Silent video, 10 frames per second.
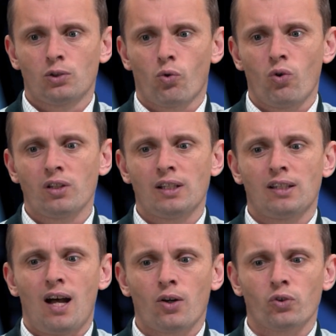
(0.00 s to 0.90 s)
drone
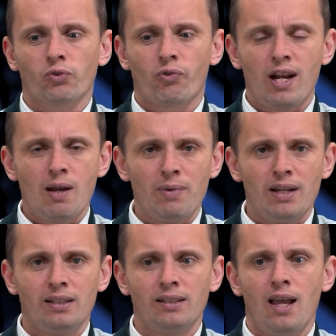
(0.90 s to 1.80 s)
attack on
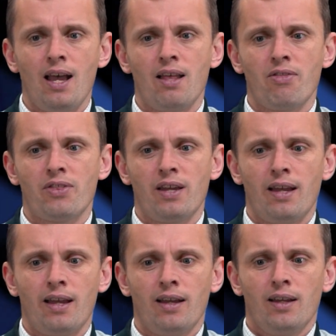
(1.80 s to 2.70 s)
Kremlin and
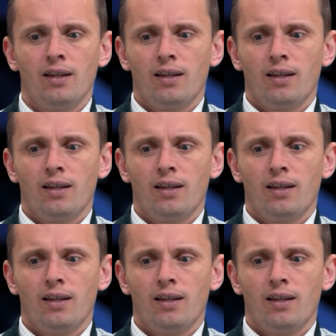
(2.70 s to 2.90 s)
the